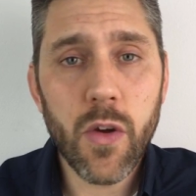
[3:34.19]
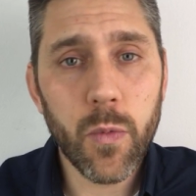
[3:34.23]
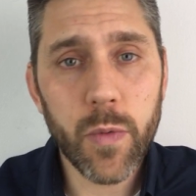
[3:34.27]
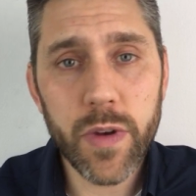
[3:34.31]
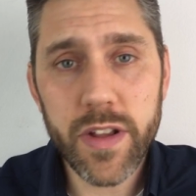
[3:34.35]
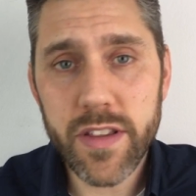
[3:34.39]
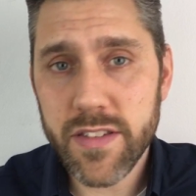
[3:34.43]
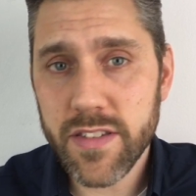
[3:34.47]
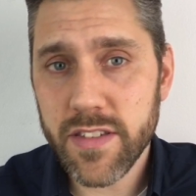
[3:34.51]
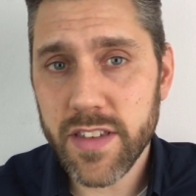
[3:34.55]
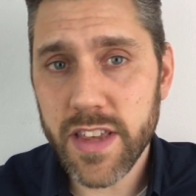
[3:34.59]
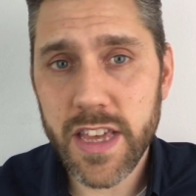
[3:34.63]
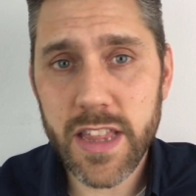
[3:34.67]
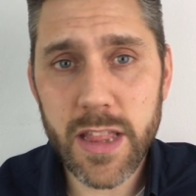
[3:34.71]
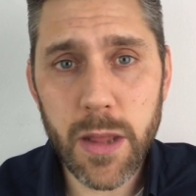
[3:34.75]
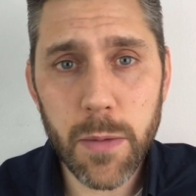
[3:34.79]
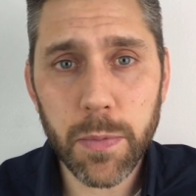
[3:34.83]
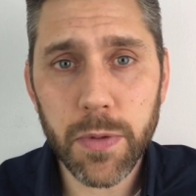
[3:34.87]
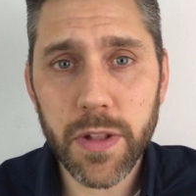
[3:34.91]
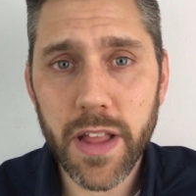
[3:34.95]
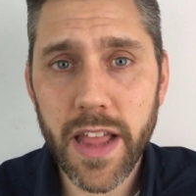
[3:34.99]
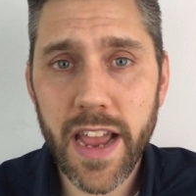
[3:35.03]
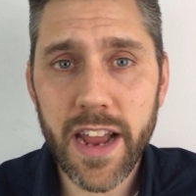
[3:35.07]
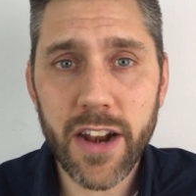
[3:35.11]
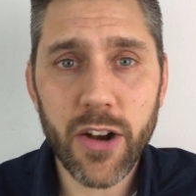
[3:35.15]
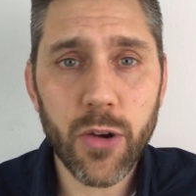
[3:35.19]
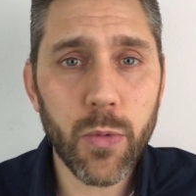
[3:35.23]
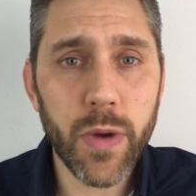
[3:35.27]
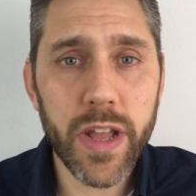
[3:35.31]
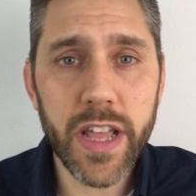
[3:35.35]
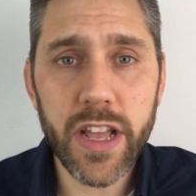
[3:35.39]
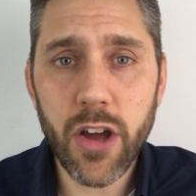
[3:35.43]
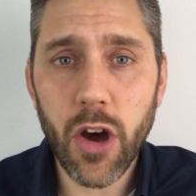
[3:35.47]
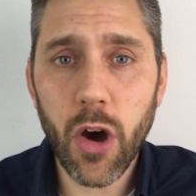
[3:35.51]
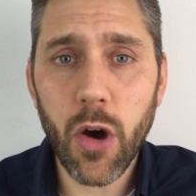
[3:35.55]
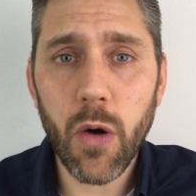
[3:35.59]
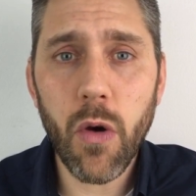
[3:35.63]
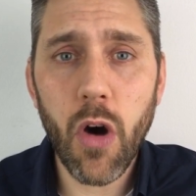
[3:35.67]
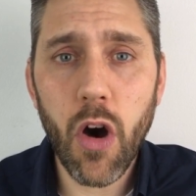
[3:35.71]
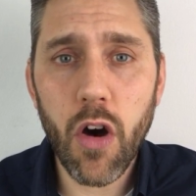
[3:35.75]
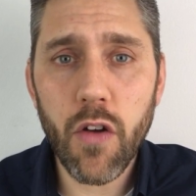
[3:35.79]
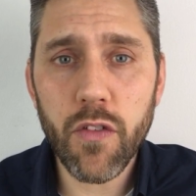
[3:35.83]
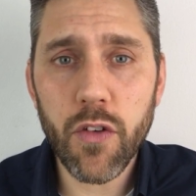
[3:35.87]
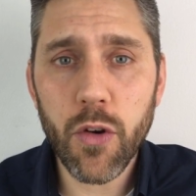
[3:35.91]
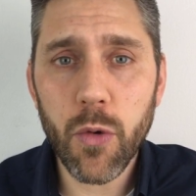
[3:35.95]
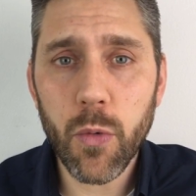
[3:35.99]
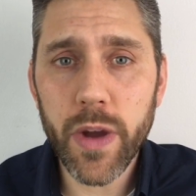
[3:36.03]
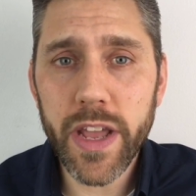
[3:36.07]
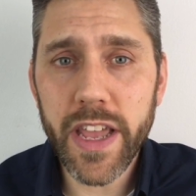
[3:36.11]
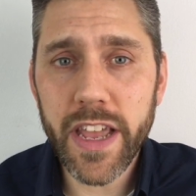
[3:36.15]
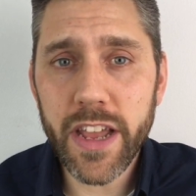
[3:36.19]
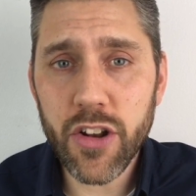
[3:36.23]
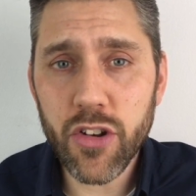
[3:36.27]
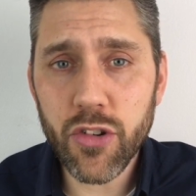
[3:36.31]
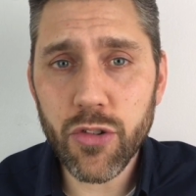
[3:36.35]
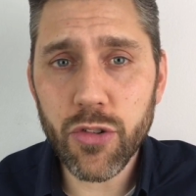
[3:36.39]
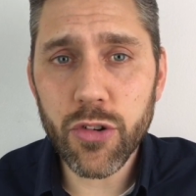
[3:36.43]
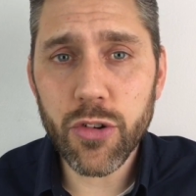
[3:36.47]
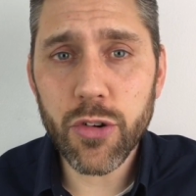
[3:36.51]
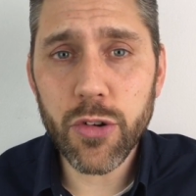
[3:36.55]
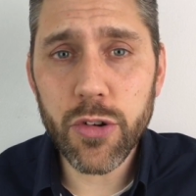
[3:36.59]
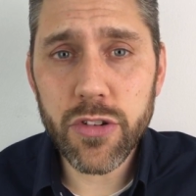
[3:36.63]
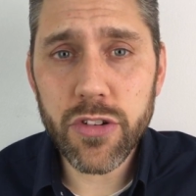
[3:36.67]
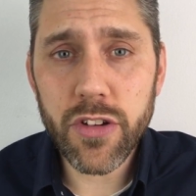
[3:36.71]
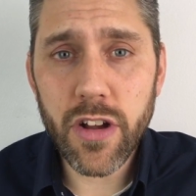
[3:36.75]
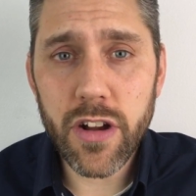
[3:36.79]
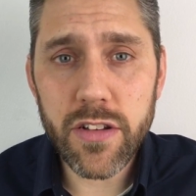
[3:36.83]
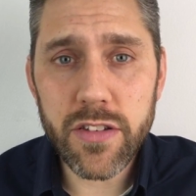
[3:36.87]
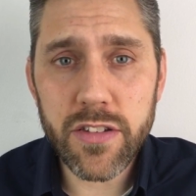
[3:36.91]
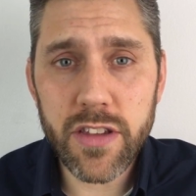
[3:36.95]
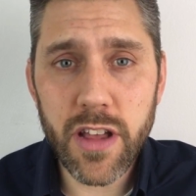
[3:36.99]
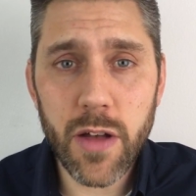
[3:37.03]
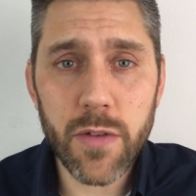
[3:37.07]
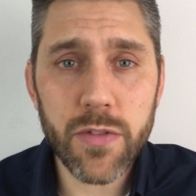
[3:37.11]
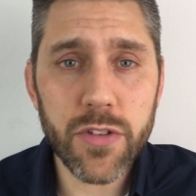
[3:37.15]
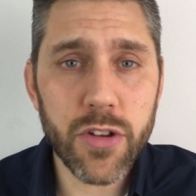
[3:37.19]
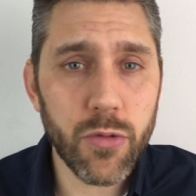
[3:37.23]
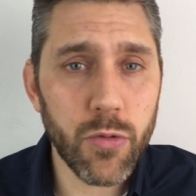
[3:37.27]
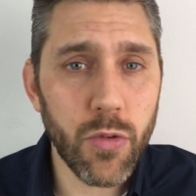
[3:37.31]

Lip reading: we see the planner, we go over, we introduce ourselves,